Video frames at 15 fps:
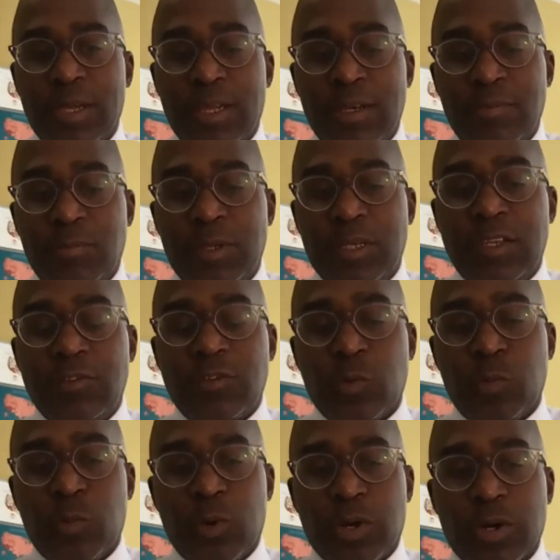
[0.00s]
and we need to
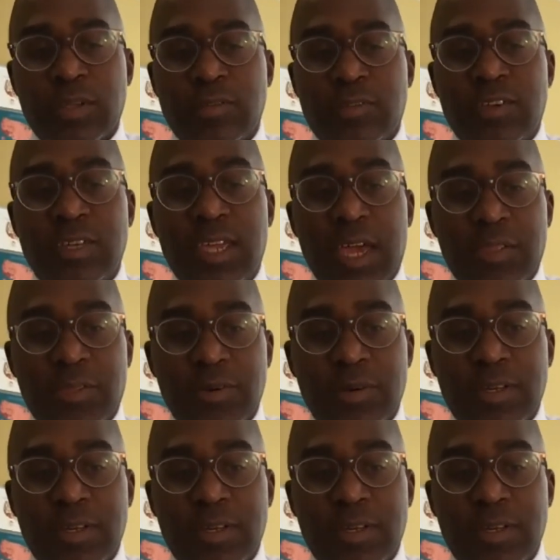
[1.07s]
work together.